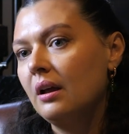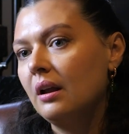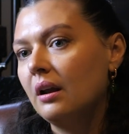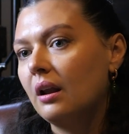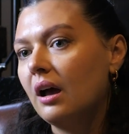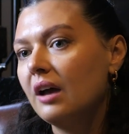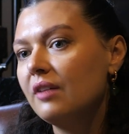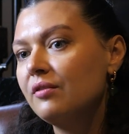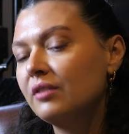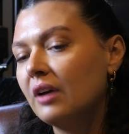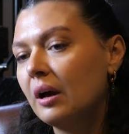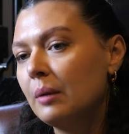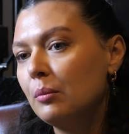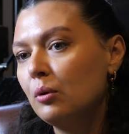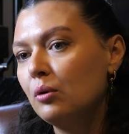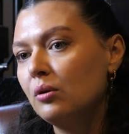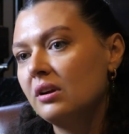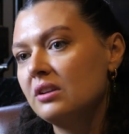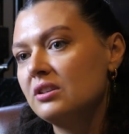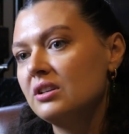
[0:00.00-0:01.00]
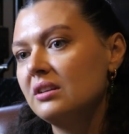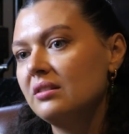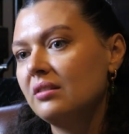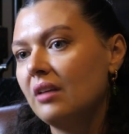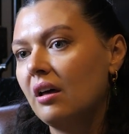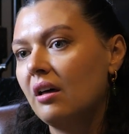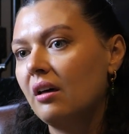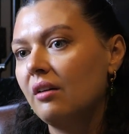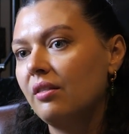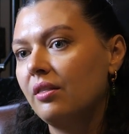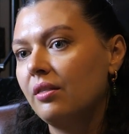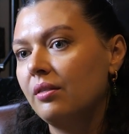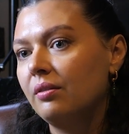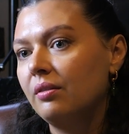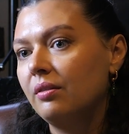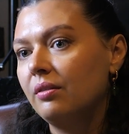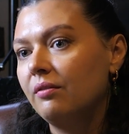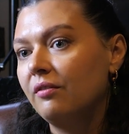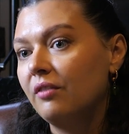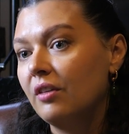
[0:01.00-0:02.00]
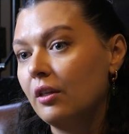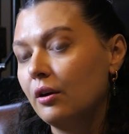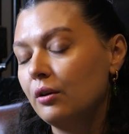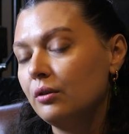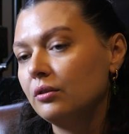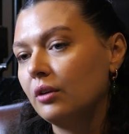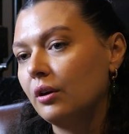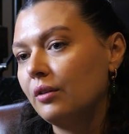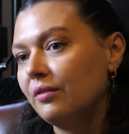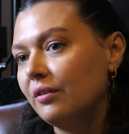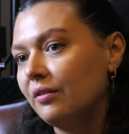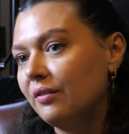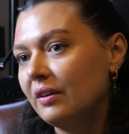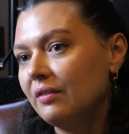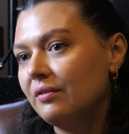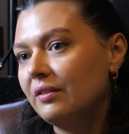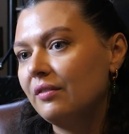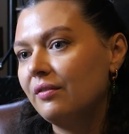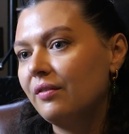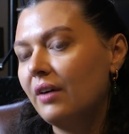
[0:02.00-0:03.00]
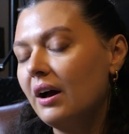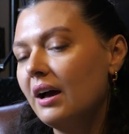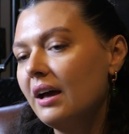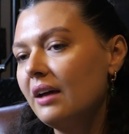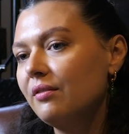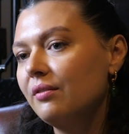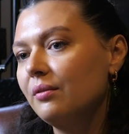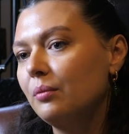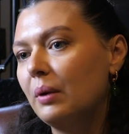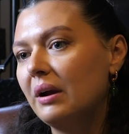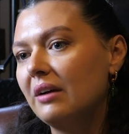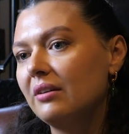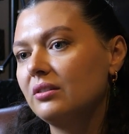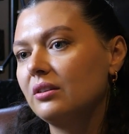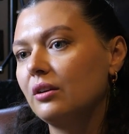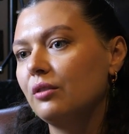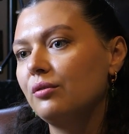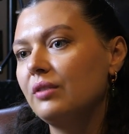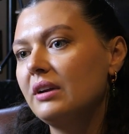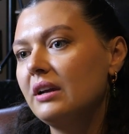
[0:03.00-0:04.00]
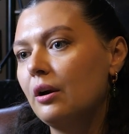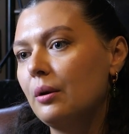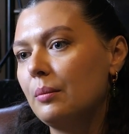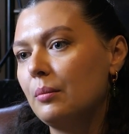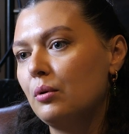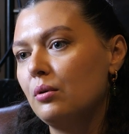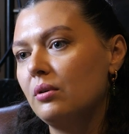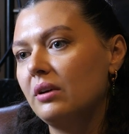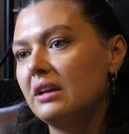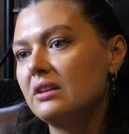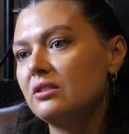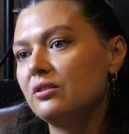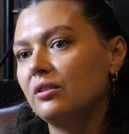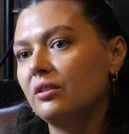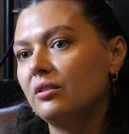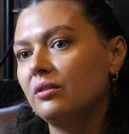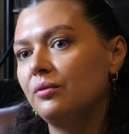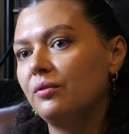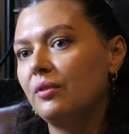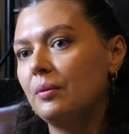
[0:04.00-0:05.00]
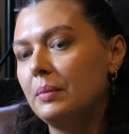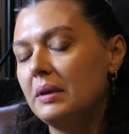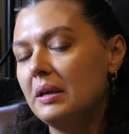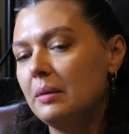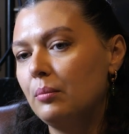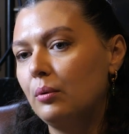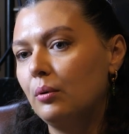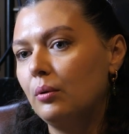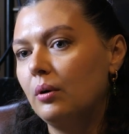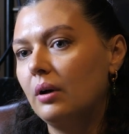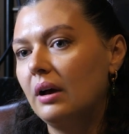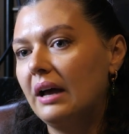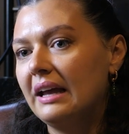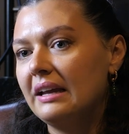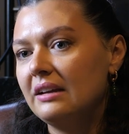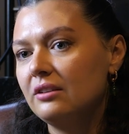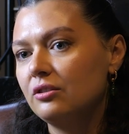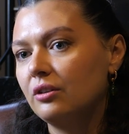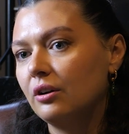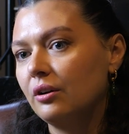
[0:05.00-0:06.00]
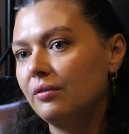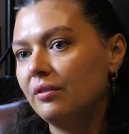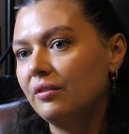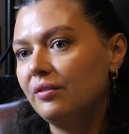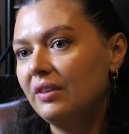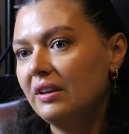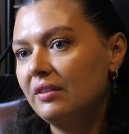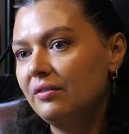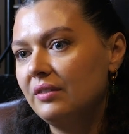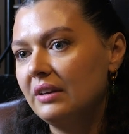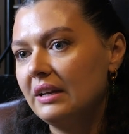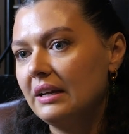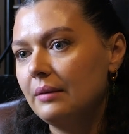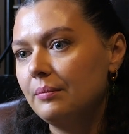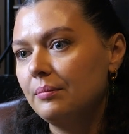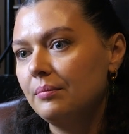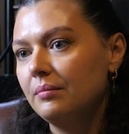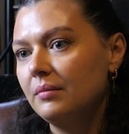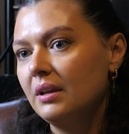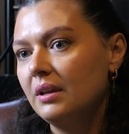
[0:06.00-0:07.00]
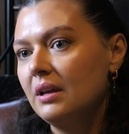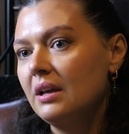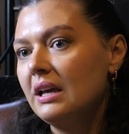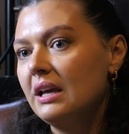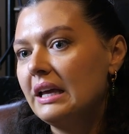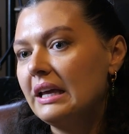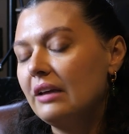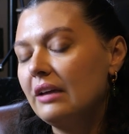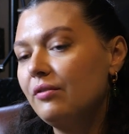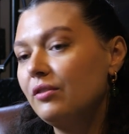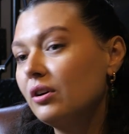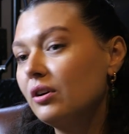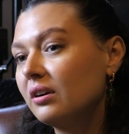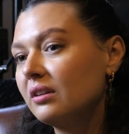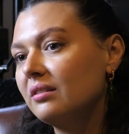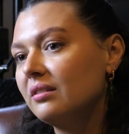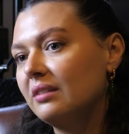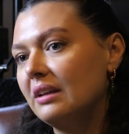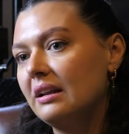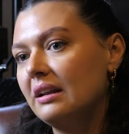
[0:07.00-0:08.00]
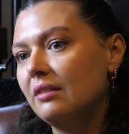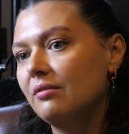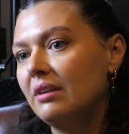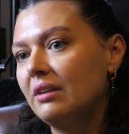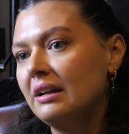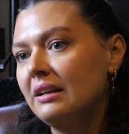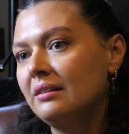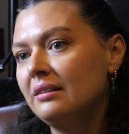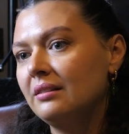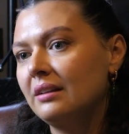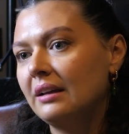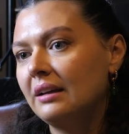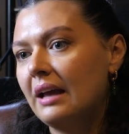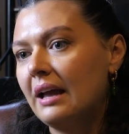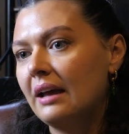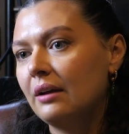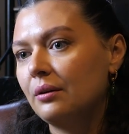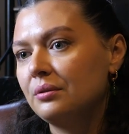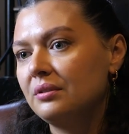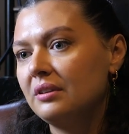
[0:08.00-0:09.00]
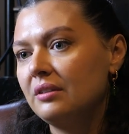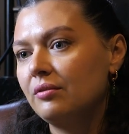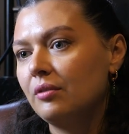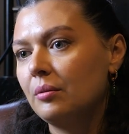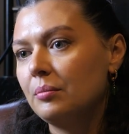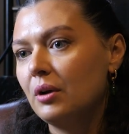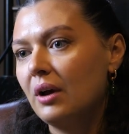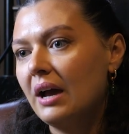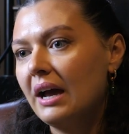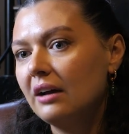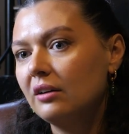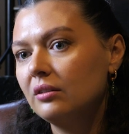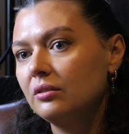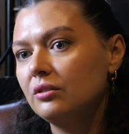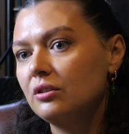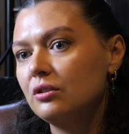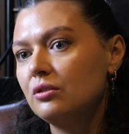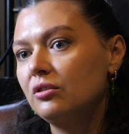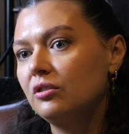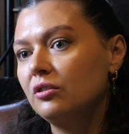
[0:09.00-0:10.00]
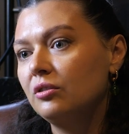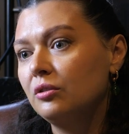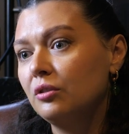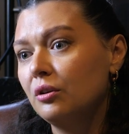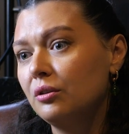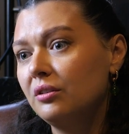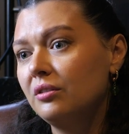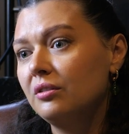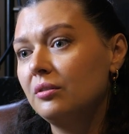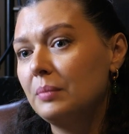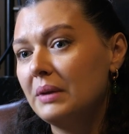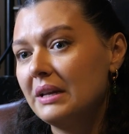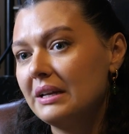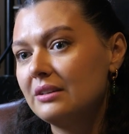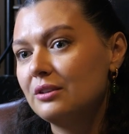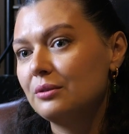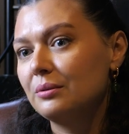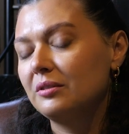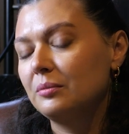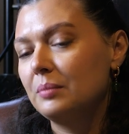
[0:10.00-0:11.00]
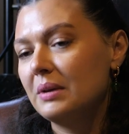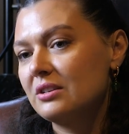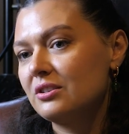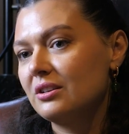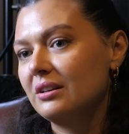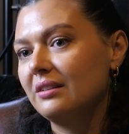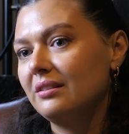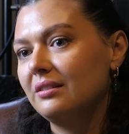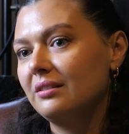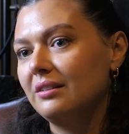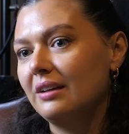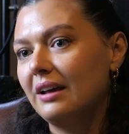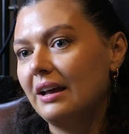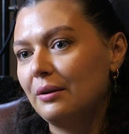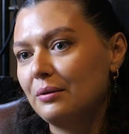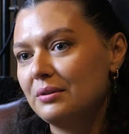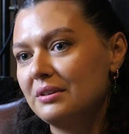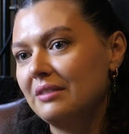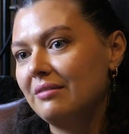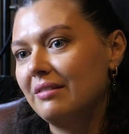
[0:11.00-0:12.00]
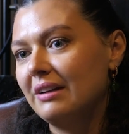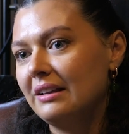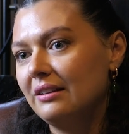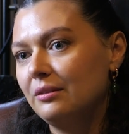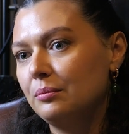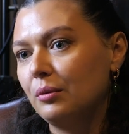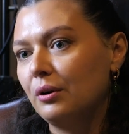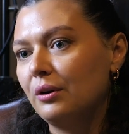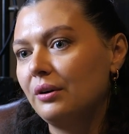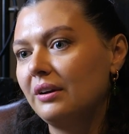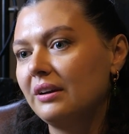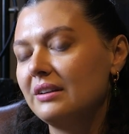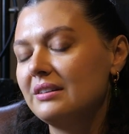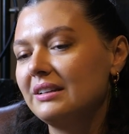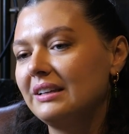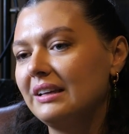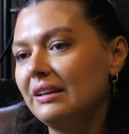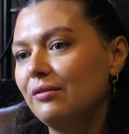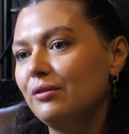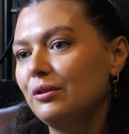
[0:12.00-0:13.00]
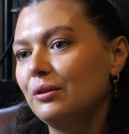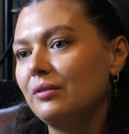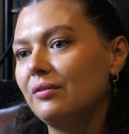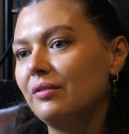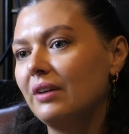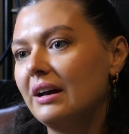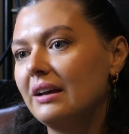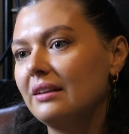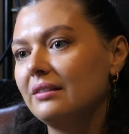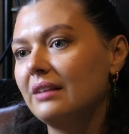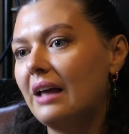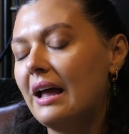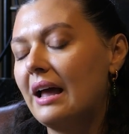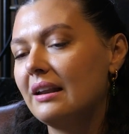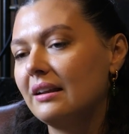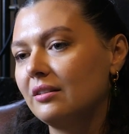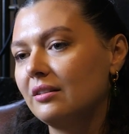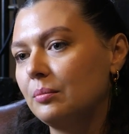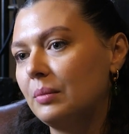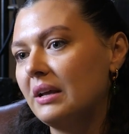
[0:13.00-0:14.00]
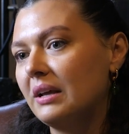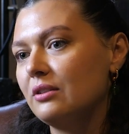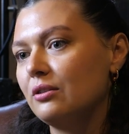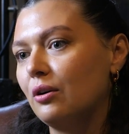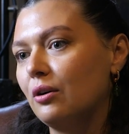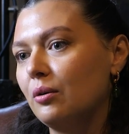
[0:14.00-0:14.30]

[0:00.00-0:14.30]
Lifetime mortgages are for those over 55, whereas a RIO mortgage is for people aged over 50. If you're considering releasing equity from your house, you should speak to a specialist equity release broker to give you advice and explain your